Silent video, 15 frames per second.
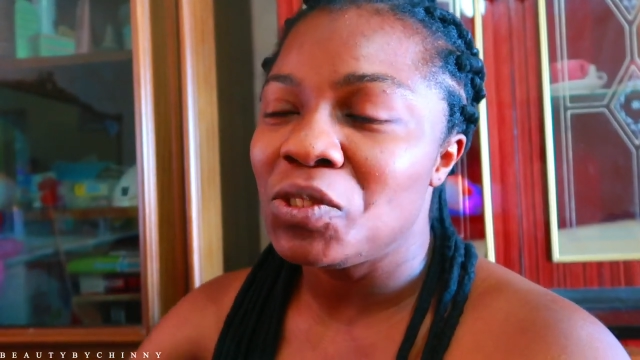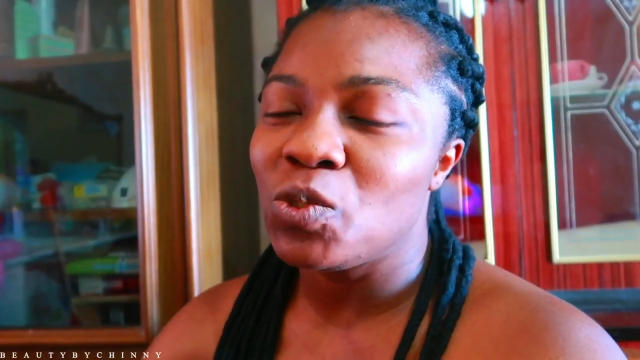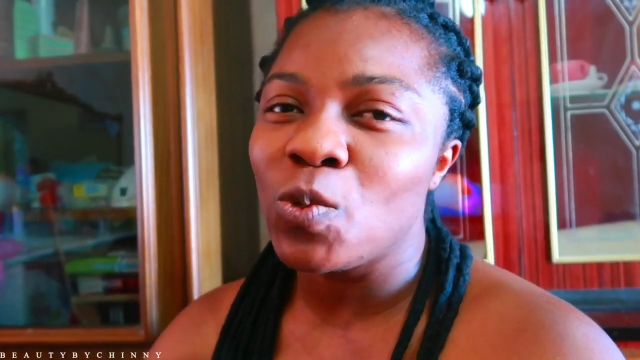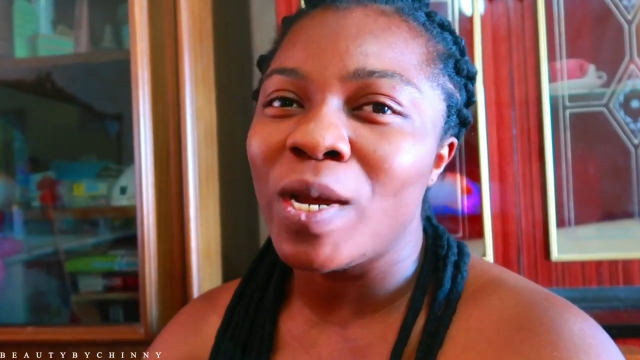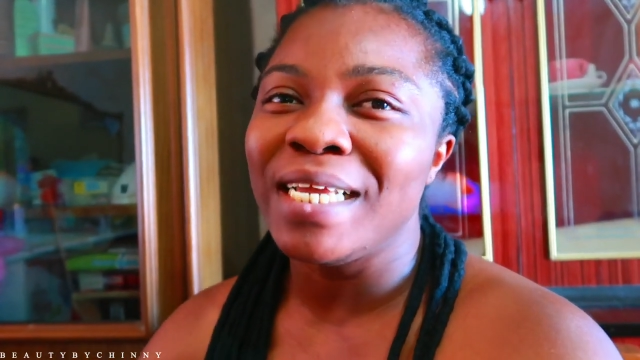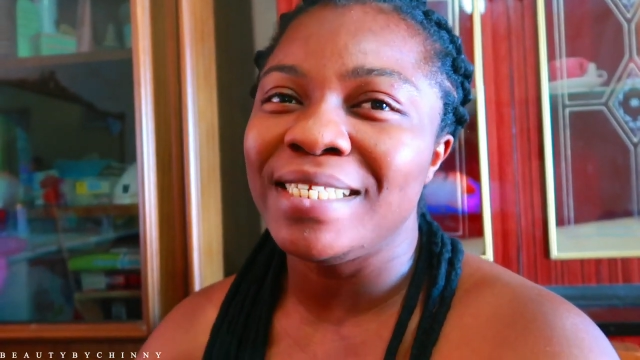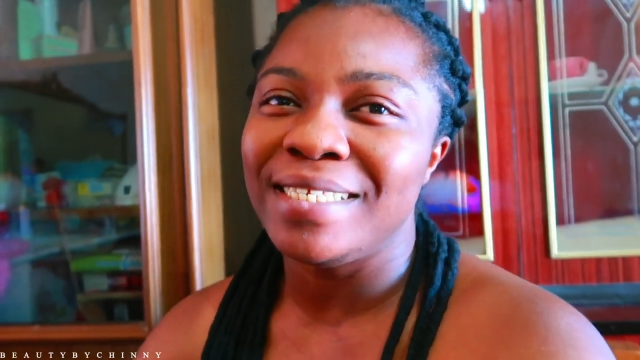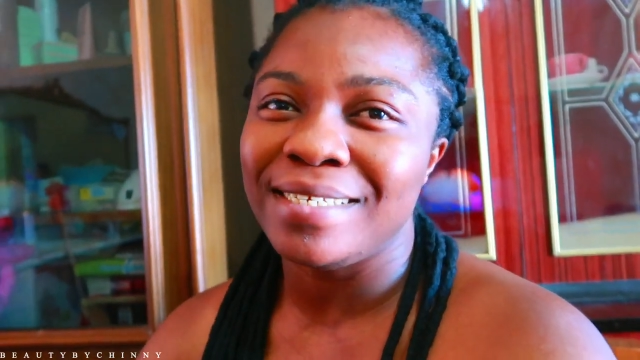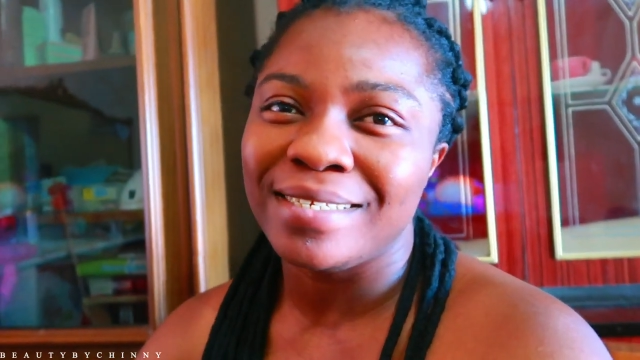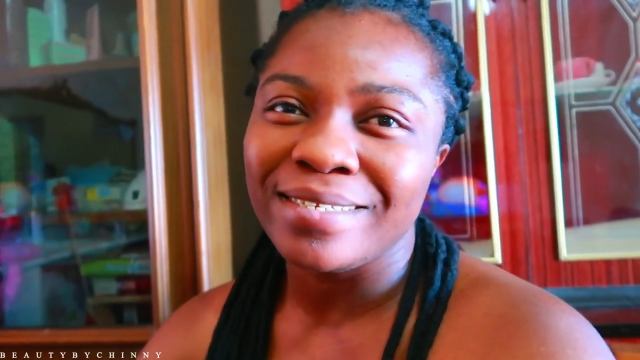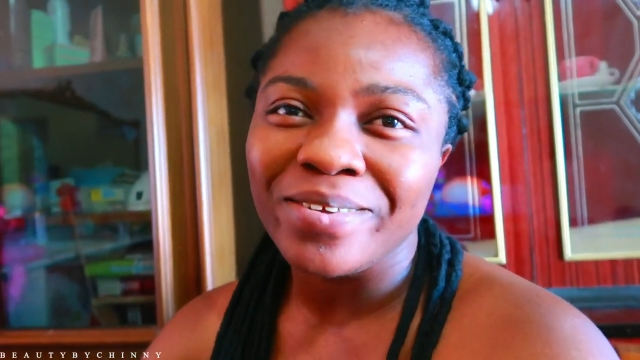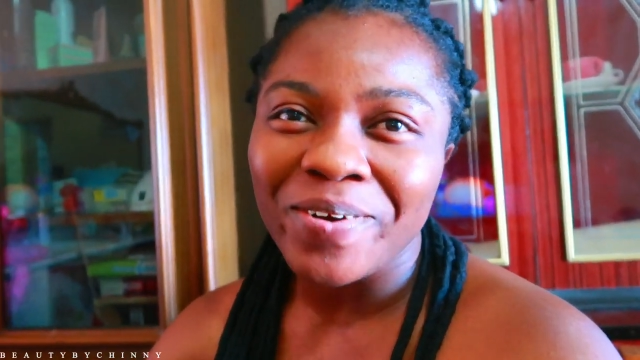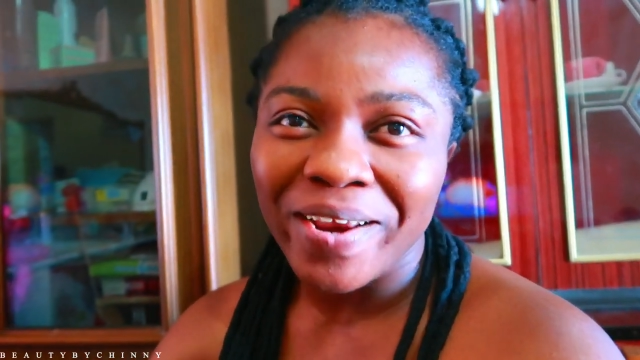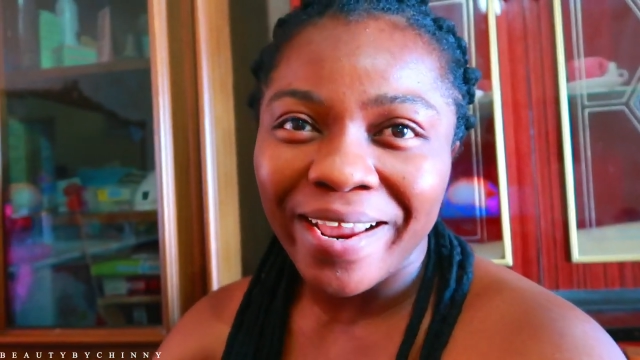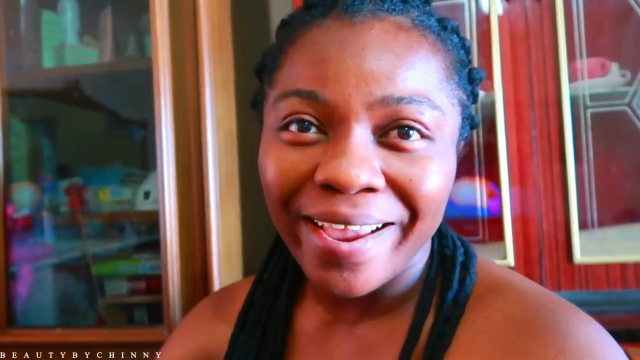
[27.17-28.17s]

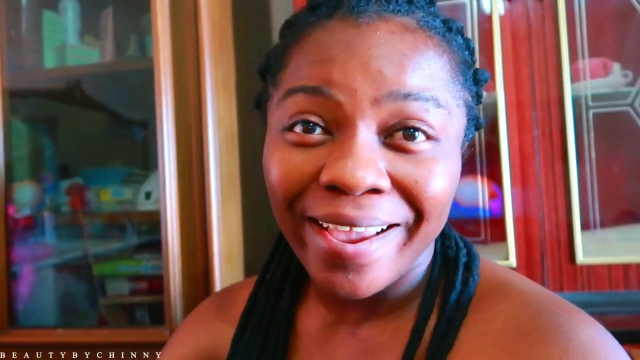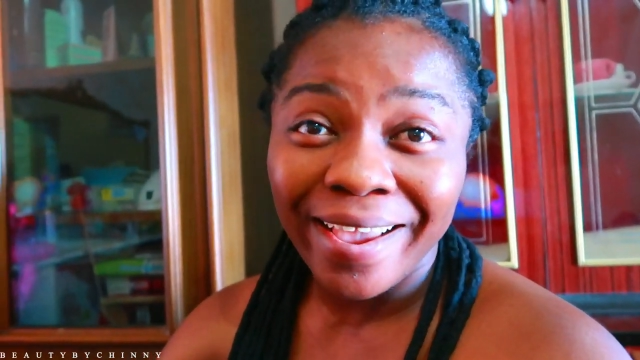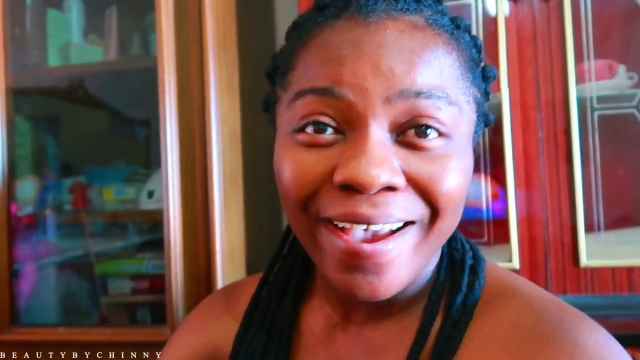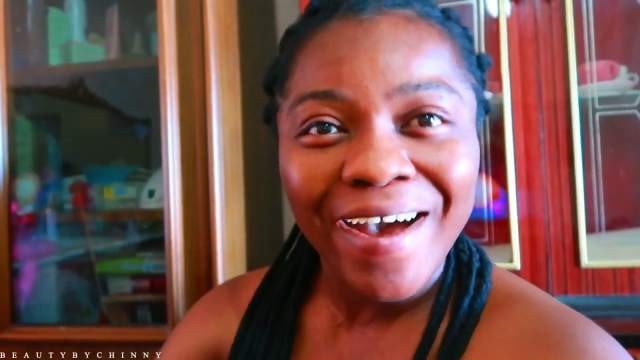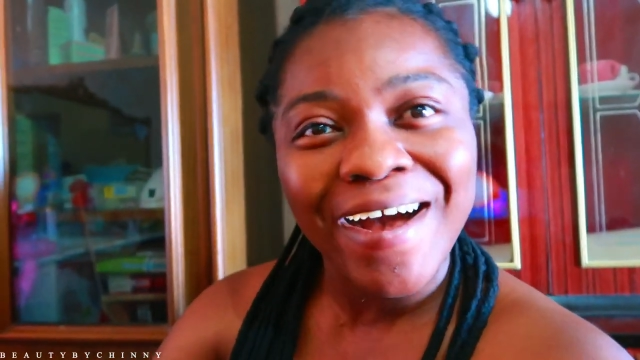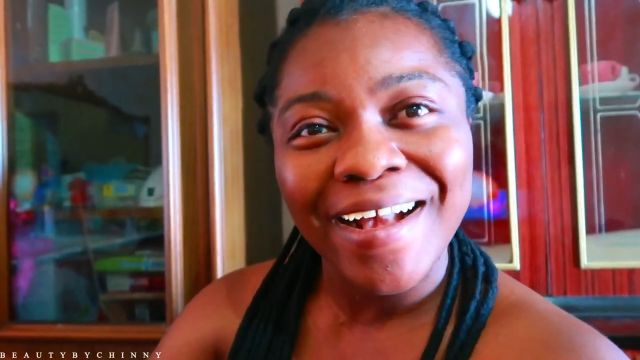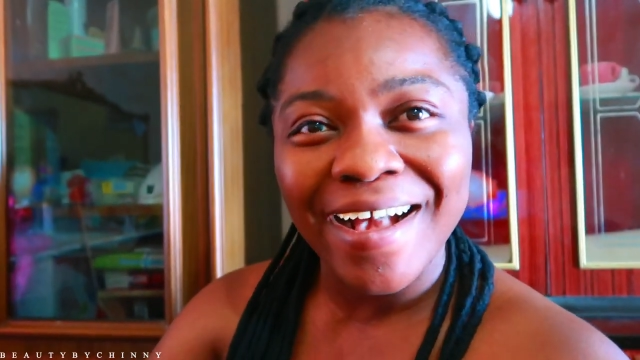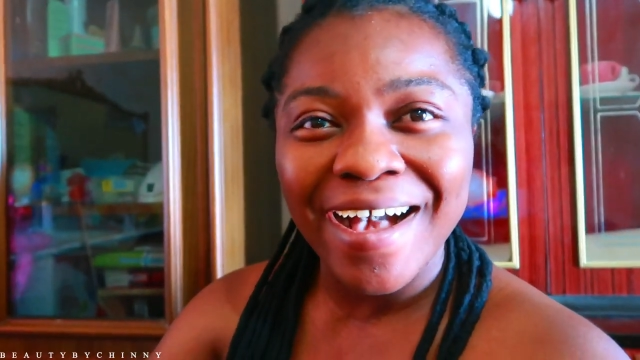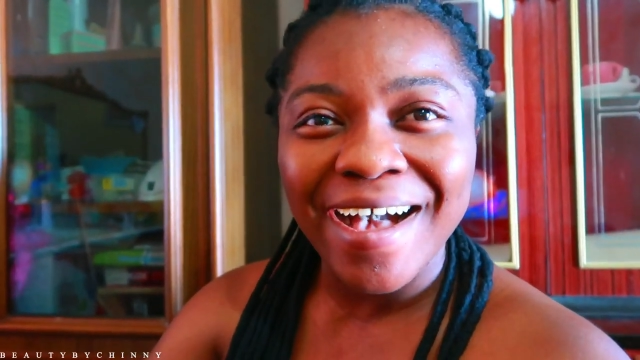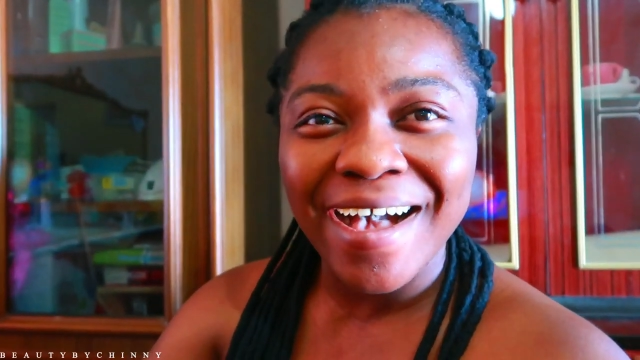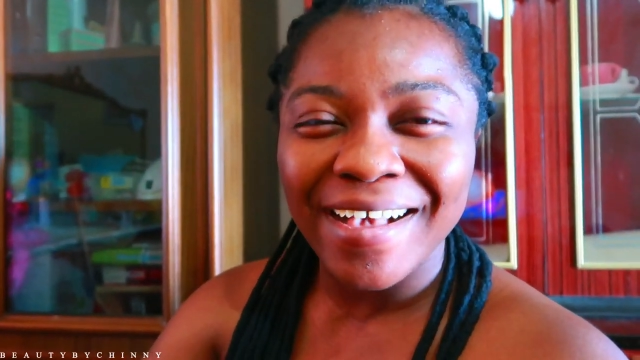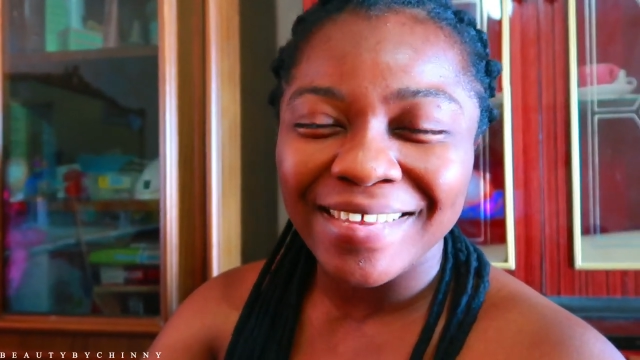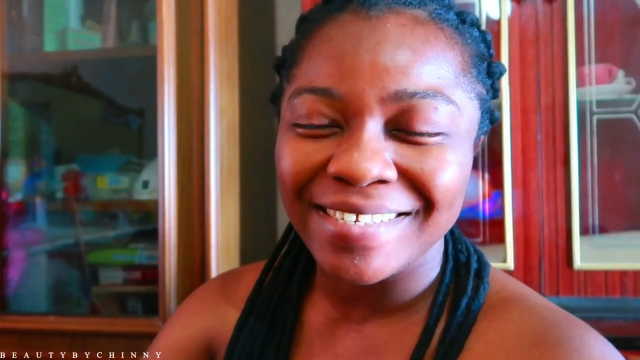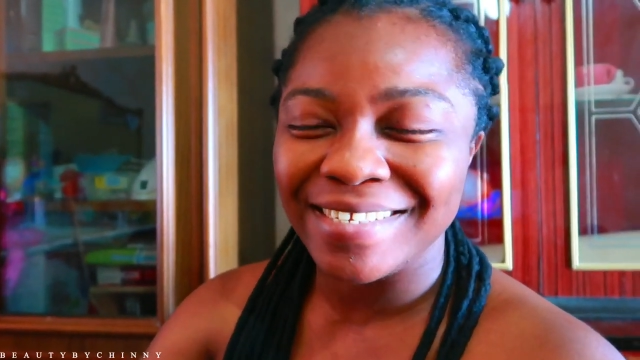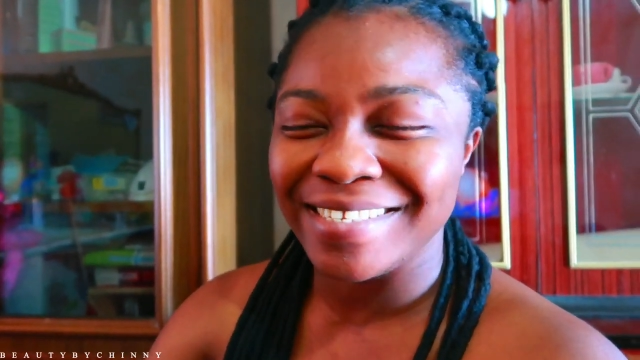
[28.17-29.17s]
23
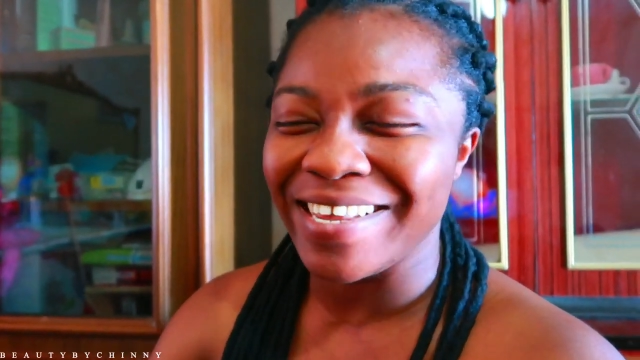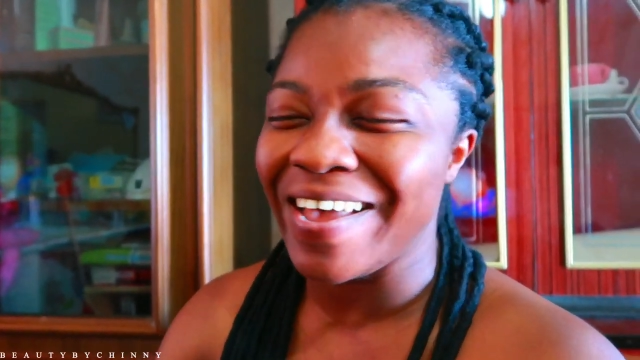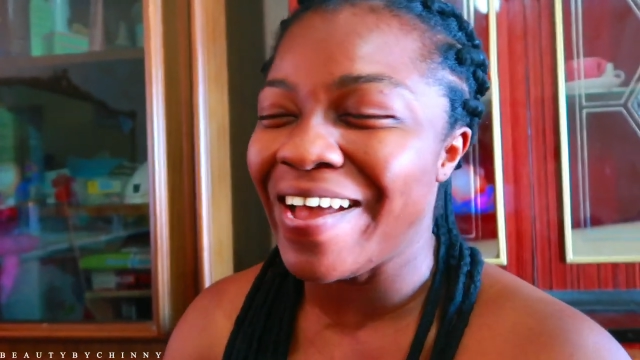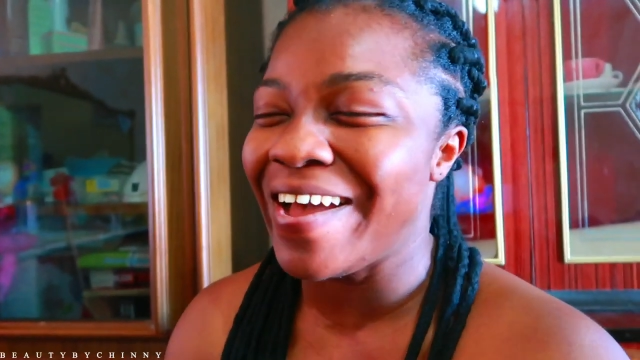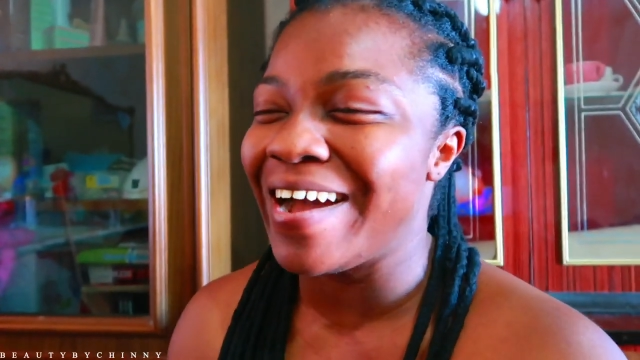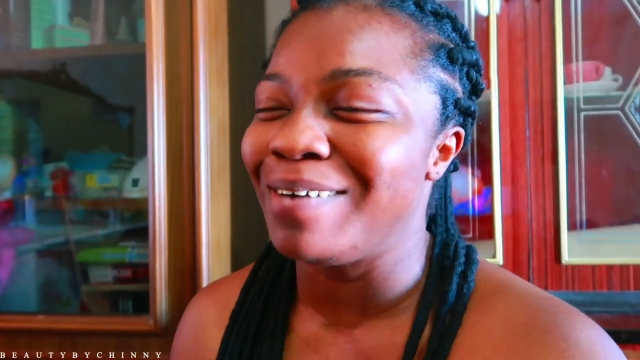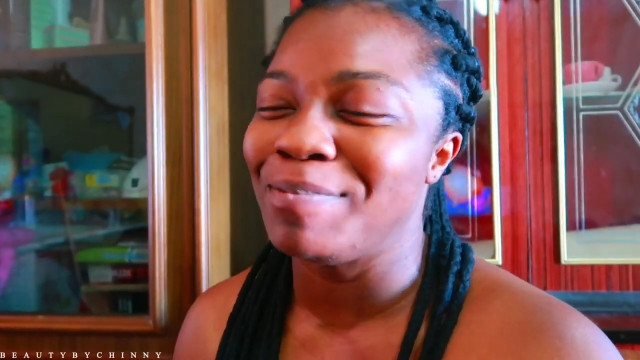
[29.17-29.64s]
August.